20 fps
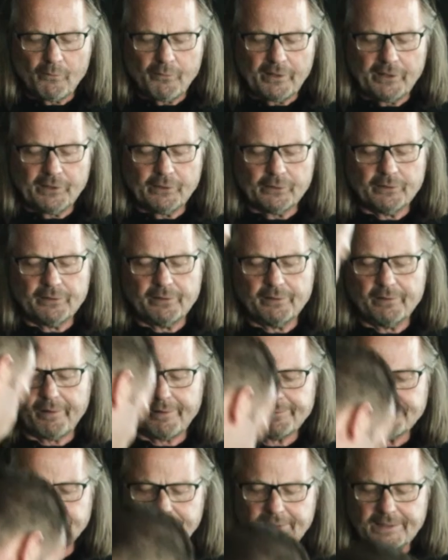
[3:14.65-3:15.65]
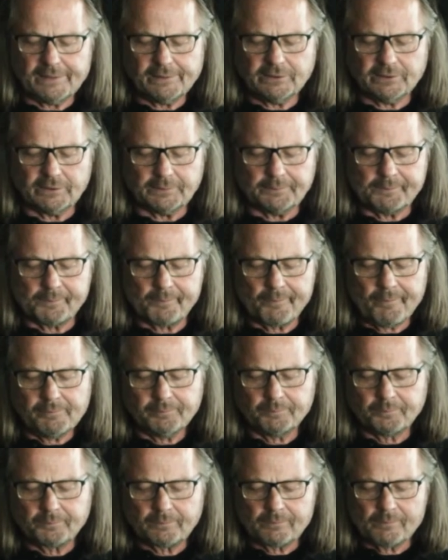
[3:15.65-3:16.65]
very good. Very good.
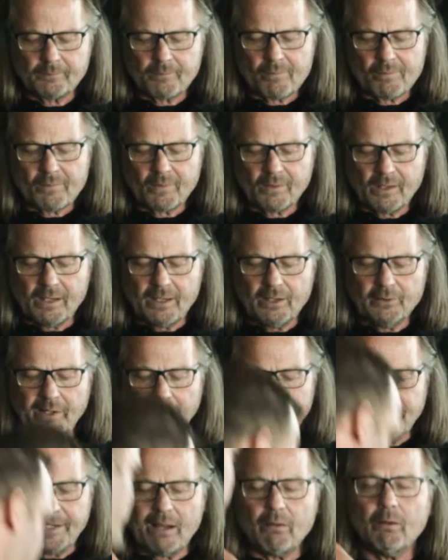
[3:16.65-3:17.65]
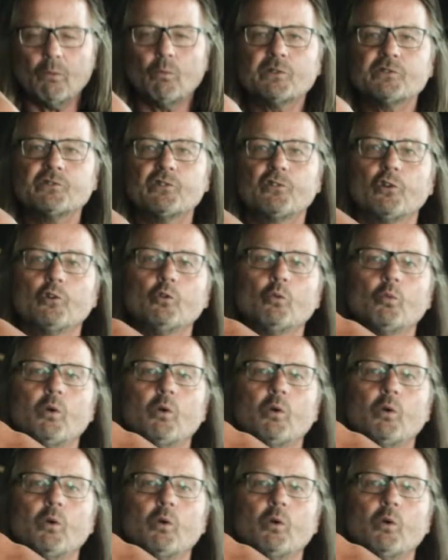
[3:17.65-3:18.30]
Okay, now I want you to do